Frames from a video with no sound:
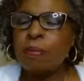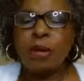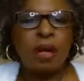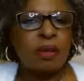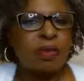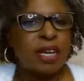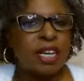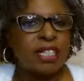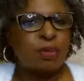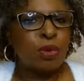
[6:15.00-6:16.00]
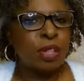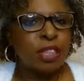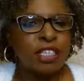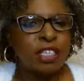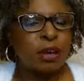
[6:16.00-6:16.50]
But I realized, one,
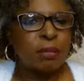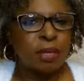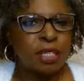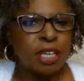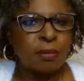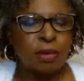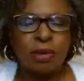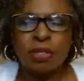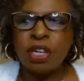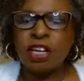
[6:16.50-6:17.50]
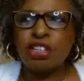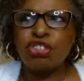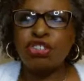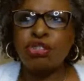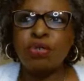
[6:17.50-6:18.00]
there's no Monday blues. I can
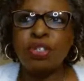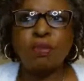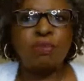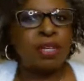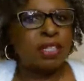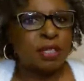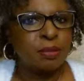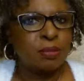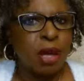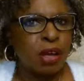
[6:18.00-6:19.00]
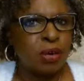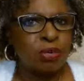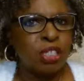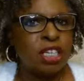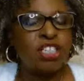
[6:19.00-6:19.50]
choose to bring this my own
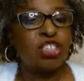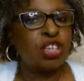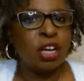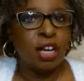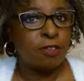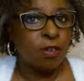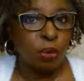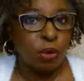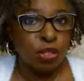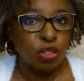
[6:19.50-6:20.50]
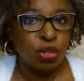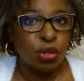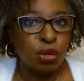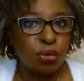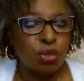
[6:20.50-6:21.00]
sunshine if I want
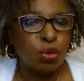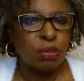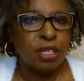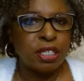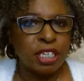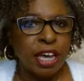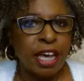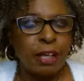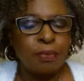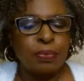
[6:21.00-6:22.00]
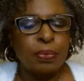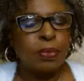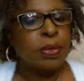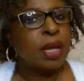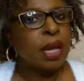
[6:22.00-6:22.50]
to a Monday.
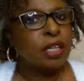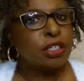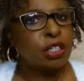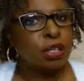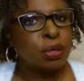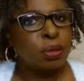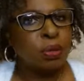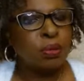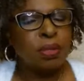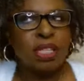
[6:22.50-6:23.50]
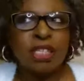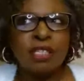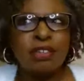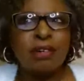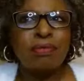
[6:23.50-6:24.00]
And two,
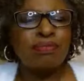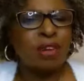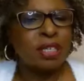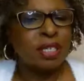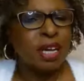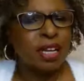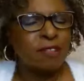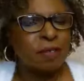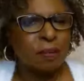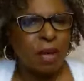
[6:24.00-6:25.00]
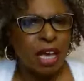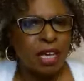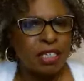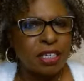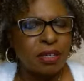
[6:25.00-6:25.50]
there's no wrong side of the
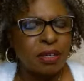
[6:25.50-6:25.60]
bed.